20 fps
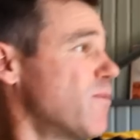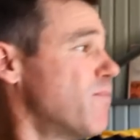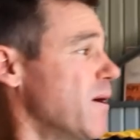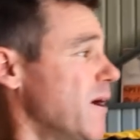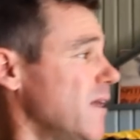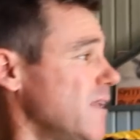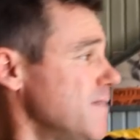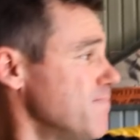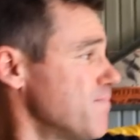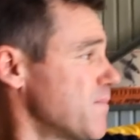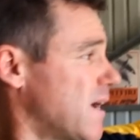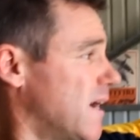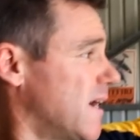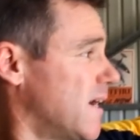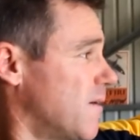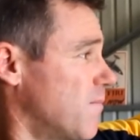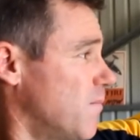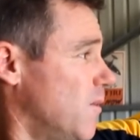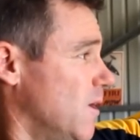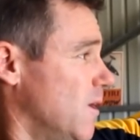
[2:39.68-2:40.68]
propeller.
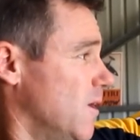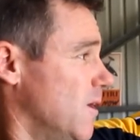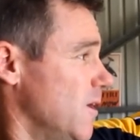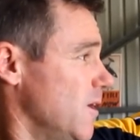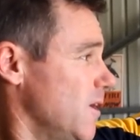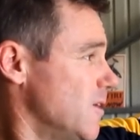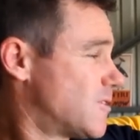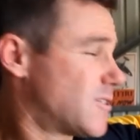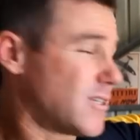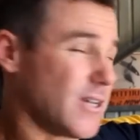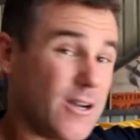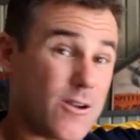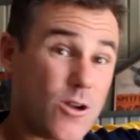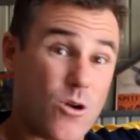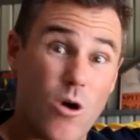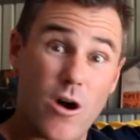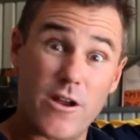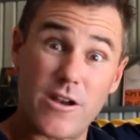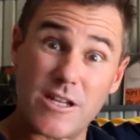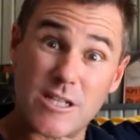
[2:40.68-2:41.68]
It's
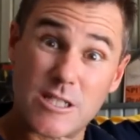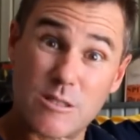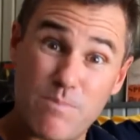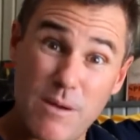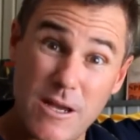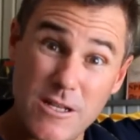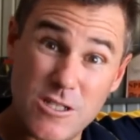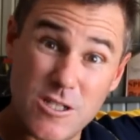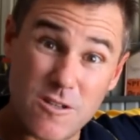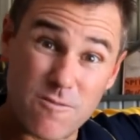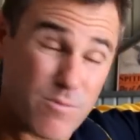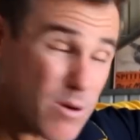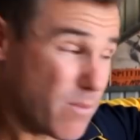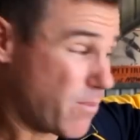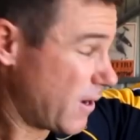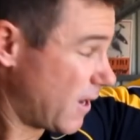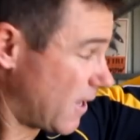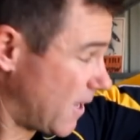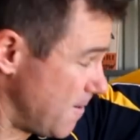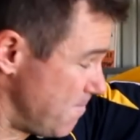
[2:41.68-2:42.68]
quite an expensive
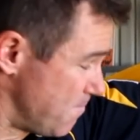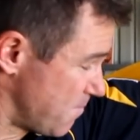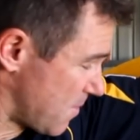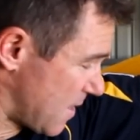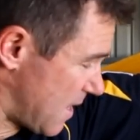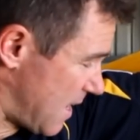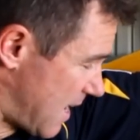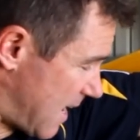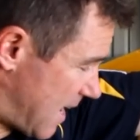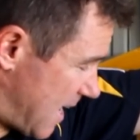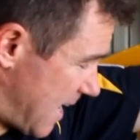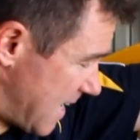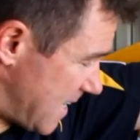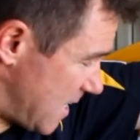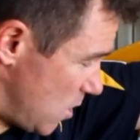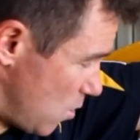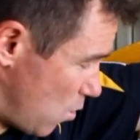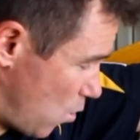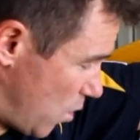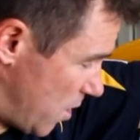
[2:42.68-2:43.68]
propeller.
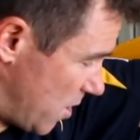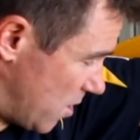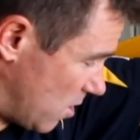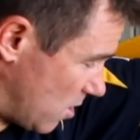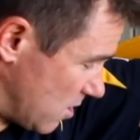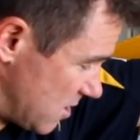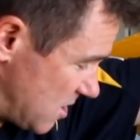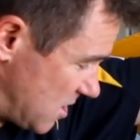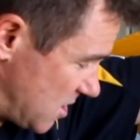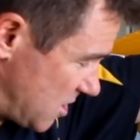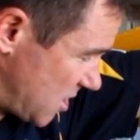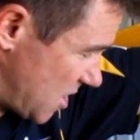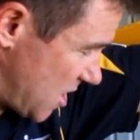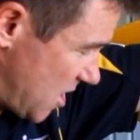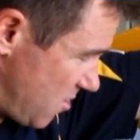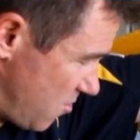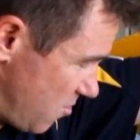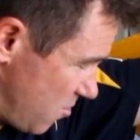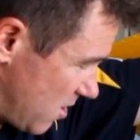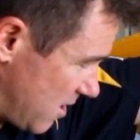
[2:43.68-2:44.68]
It will
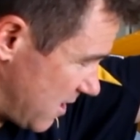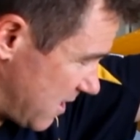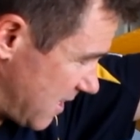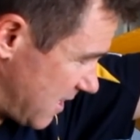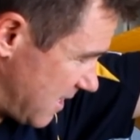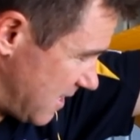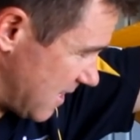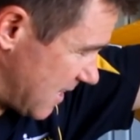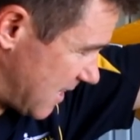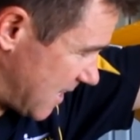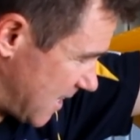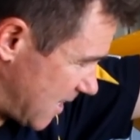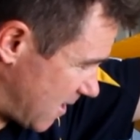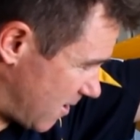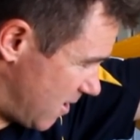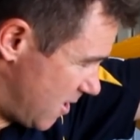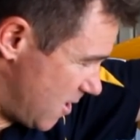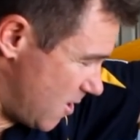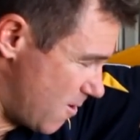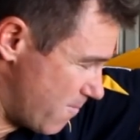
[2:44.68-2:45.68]
generally
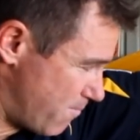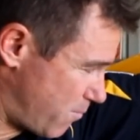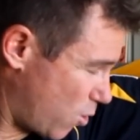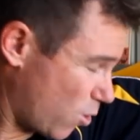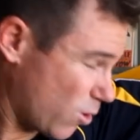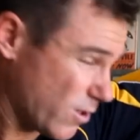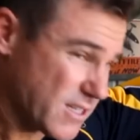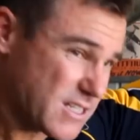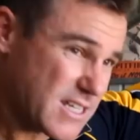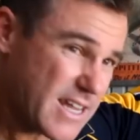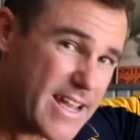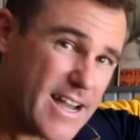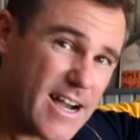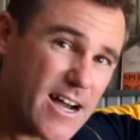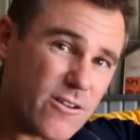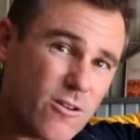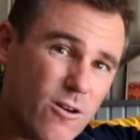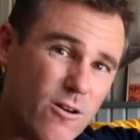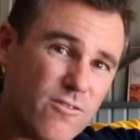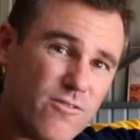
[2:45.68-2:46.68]
pull us
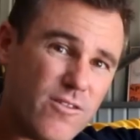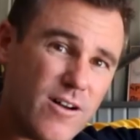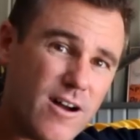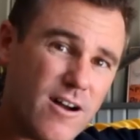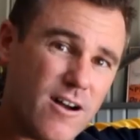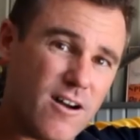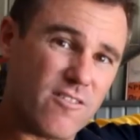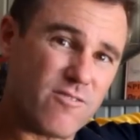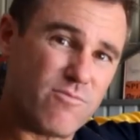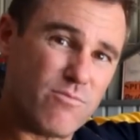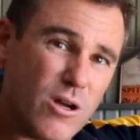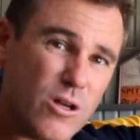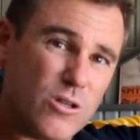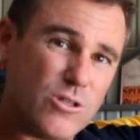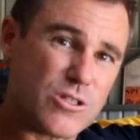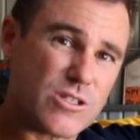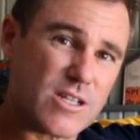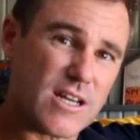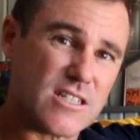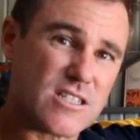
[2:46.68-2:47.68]
out of
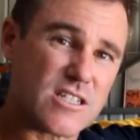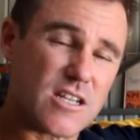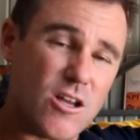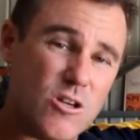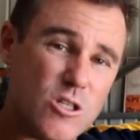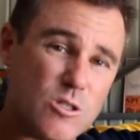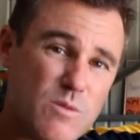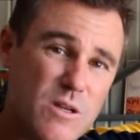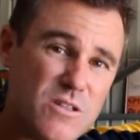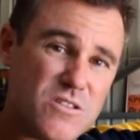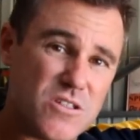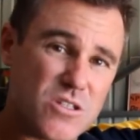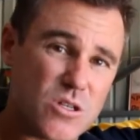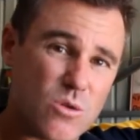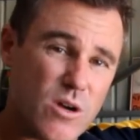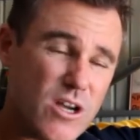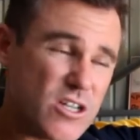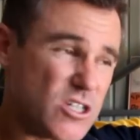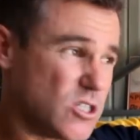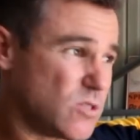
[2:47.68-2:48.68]
most slow speed
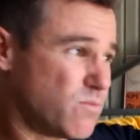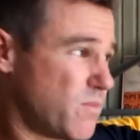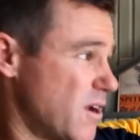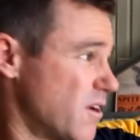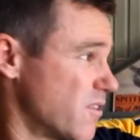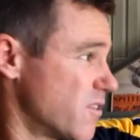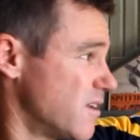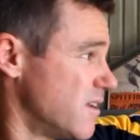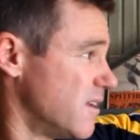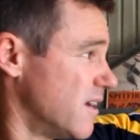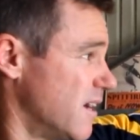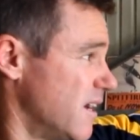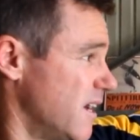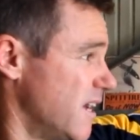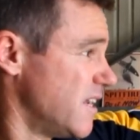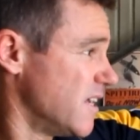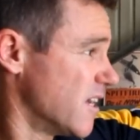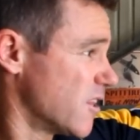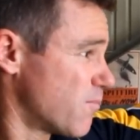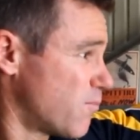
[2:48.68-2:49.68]
situations better than
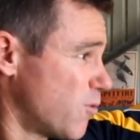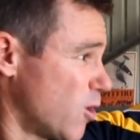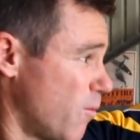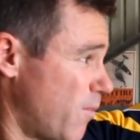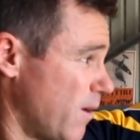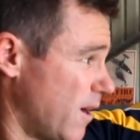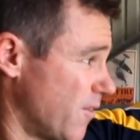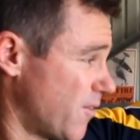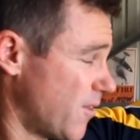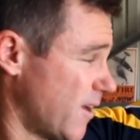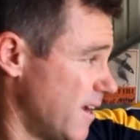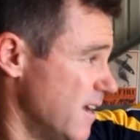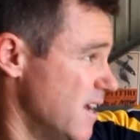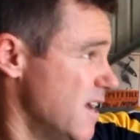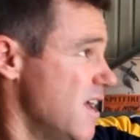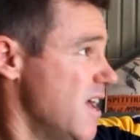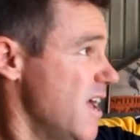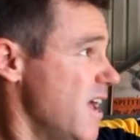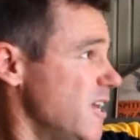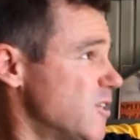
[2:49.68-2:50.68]
any other prop out there.
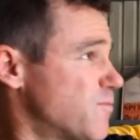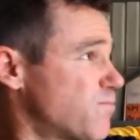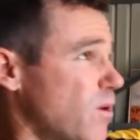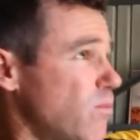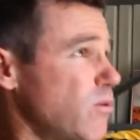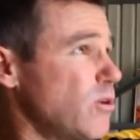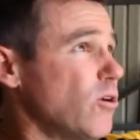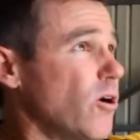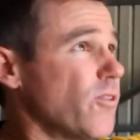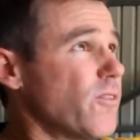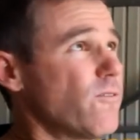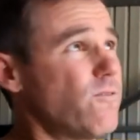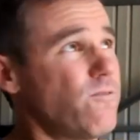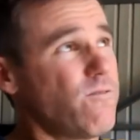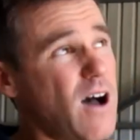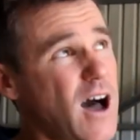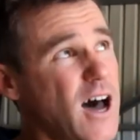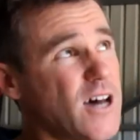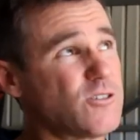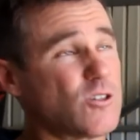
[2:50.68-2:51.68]
It's probably not the
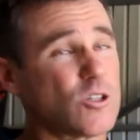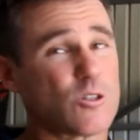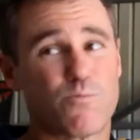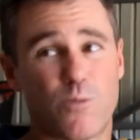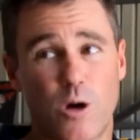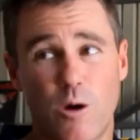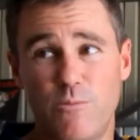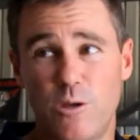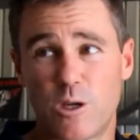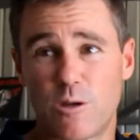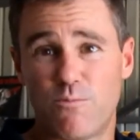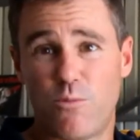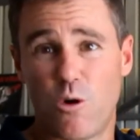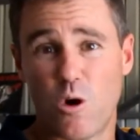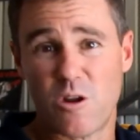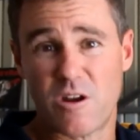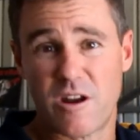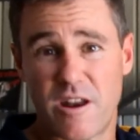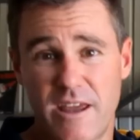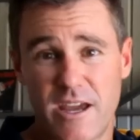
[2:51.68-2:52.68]
fastest prop you can
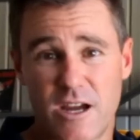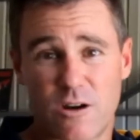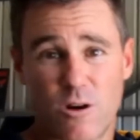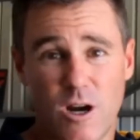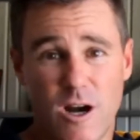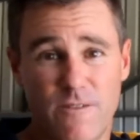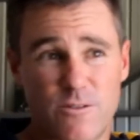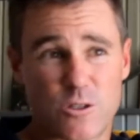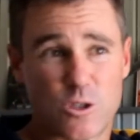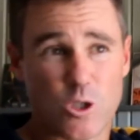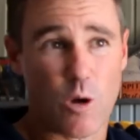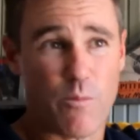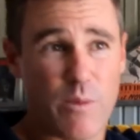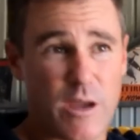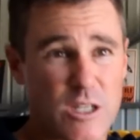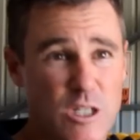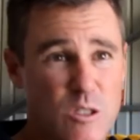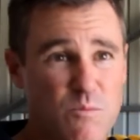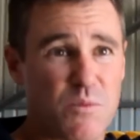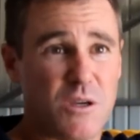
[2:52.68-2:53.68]
put on an aircraft at top
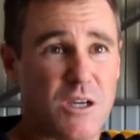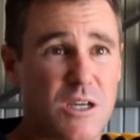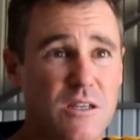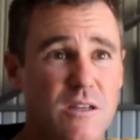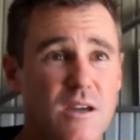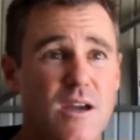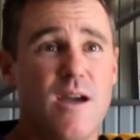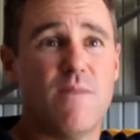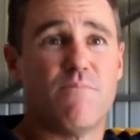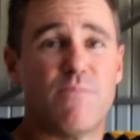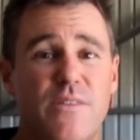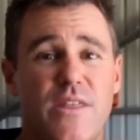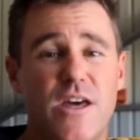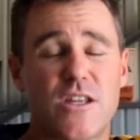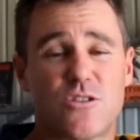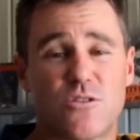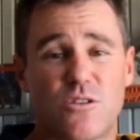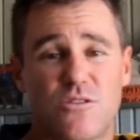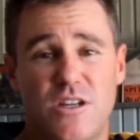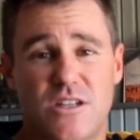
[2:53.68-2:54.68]
end speed, but
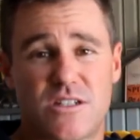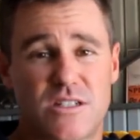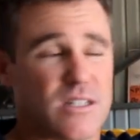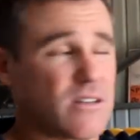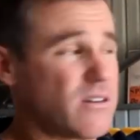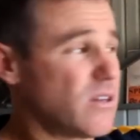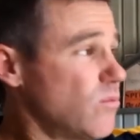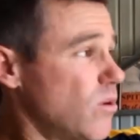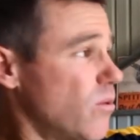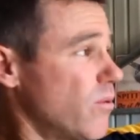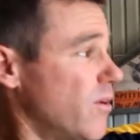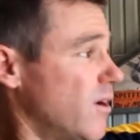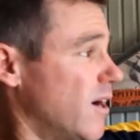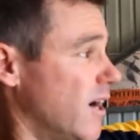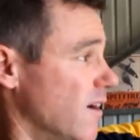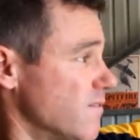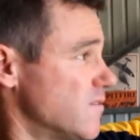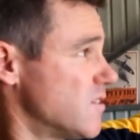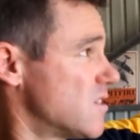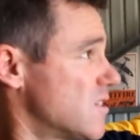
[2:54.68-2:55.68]
that's not necessarily what we're
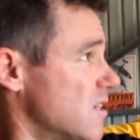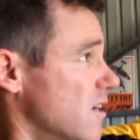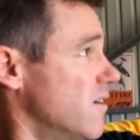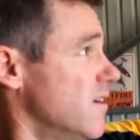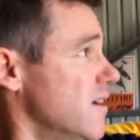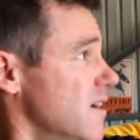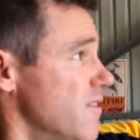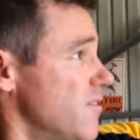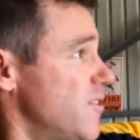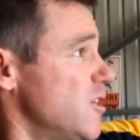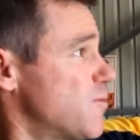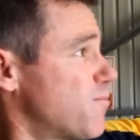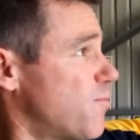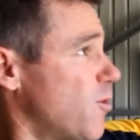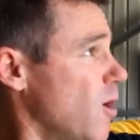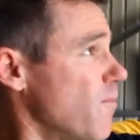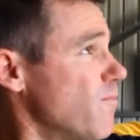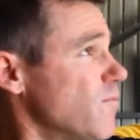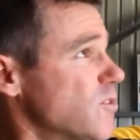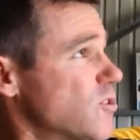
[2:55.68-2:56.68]
after. So this
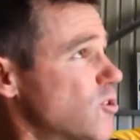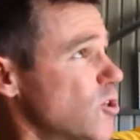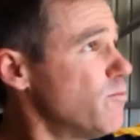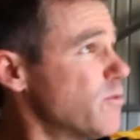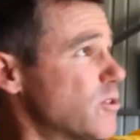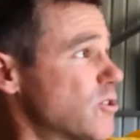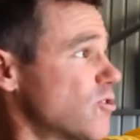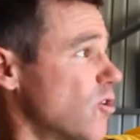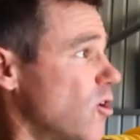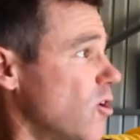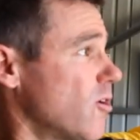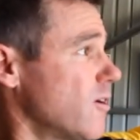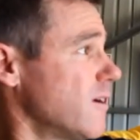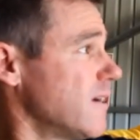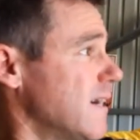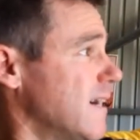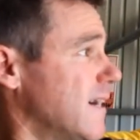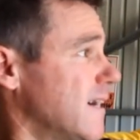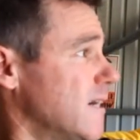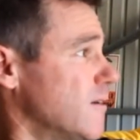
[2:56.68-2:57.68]
prop, super strong,
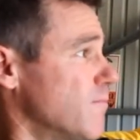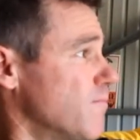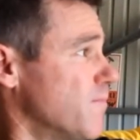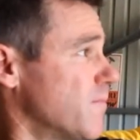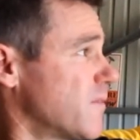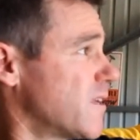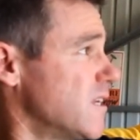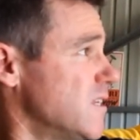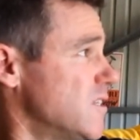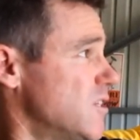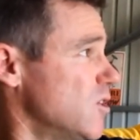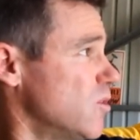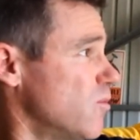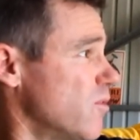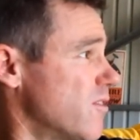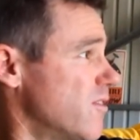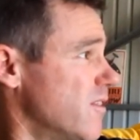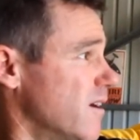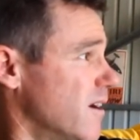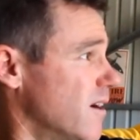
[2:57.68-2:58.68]
can deal
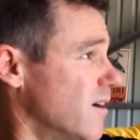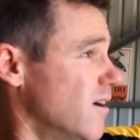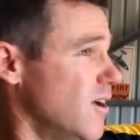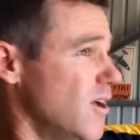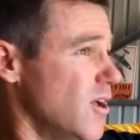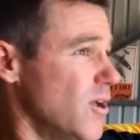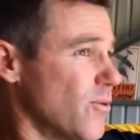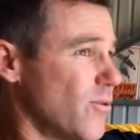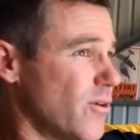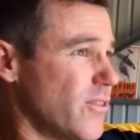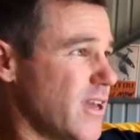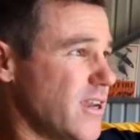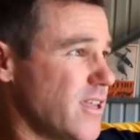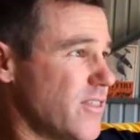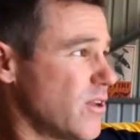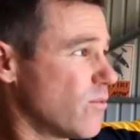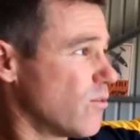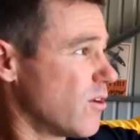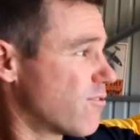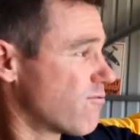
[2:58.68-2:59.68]
with
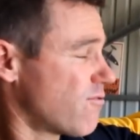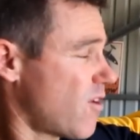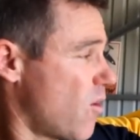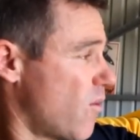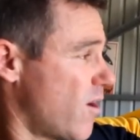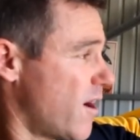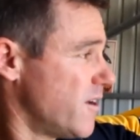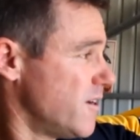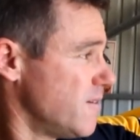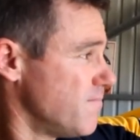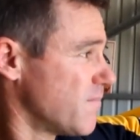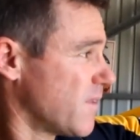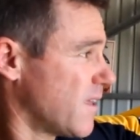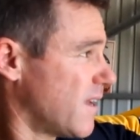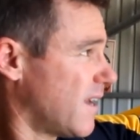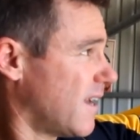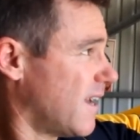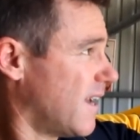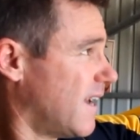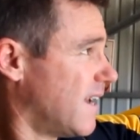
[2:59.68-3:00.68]
anything we throw at it,
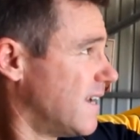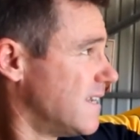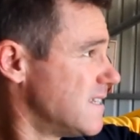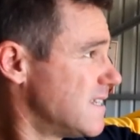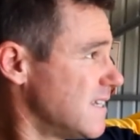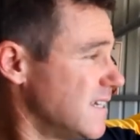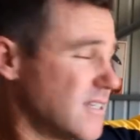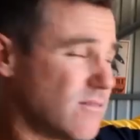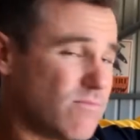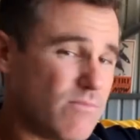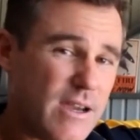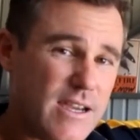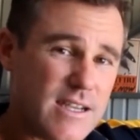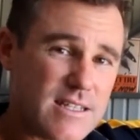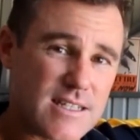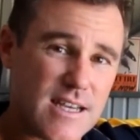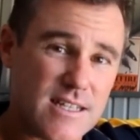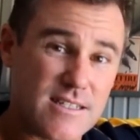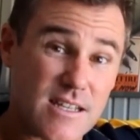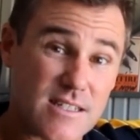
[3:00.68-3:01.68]
and it
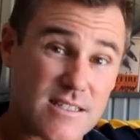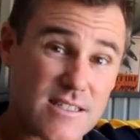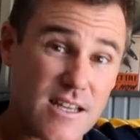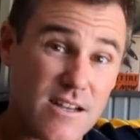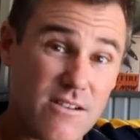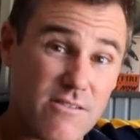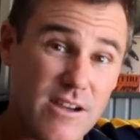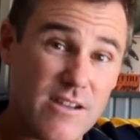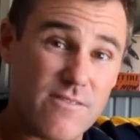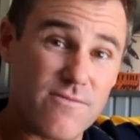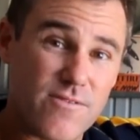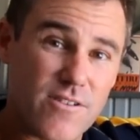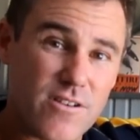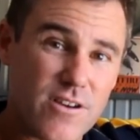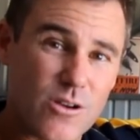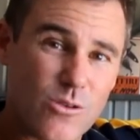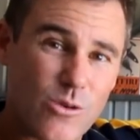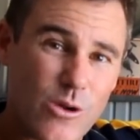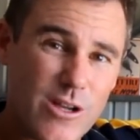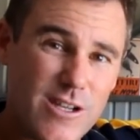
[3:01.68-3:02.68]
makes us accelerate
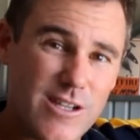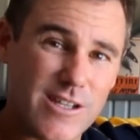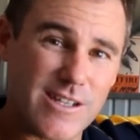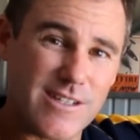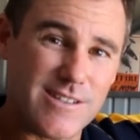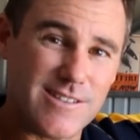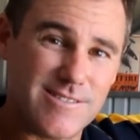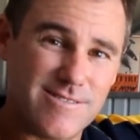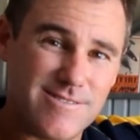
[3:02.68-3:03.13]
very quickly.